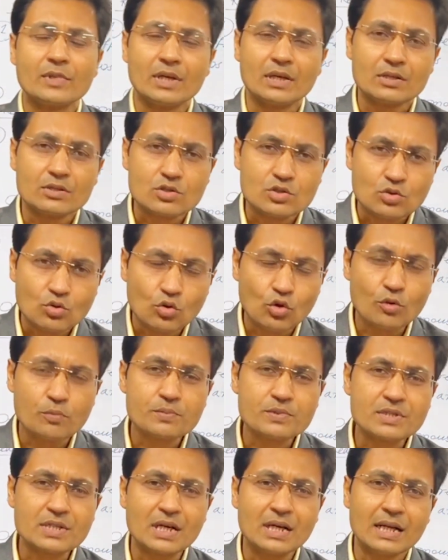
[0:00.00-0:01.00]

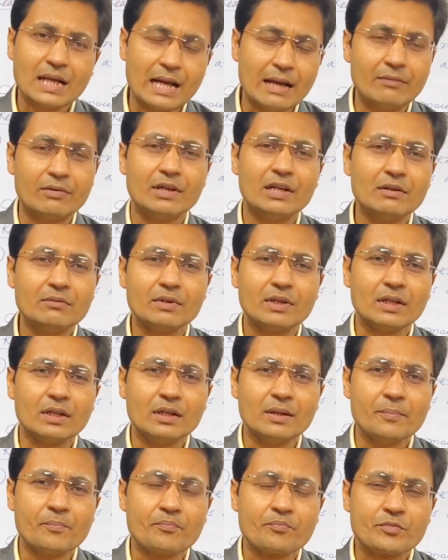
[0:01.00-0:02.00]
scopes are available
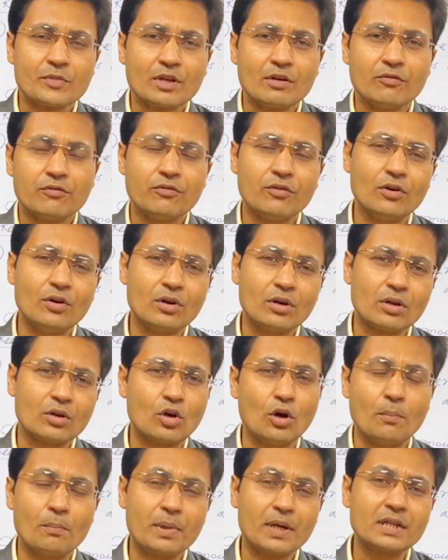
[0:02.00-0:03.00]
for
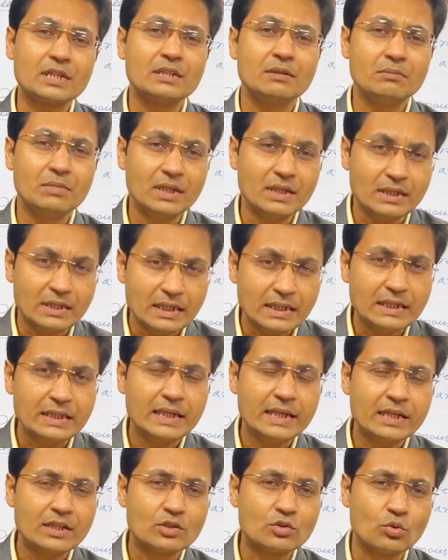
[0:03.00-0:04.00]
comparatively
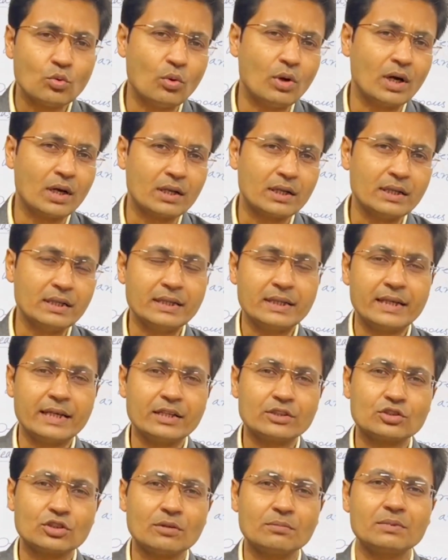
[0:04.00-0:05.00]
lenient work in
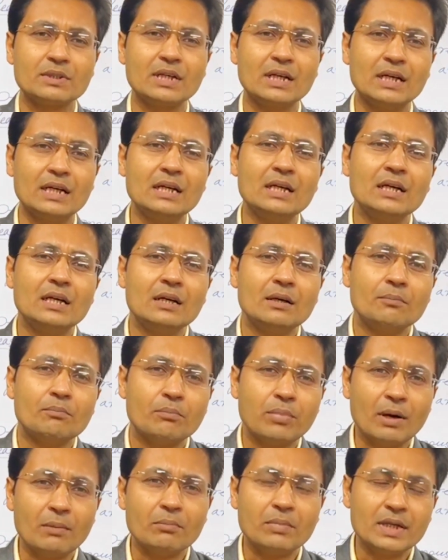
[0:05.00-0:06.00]
case of the
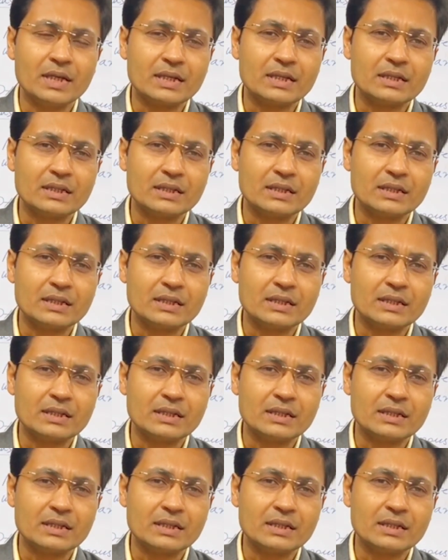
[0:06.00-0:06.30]
public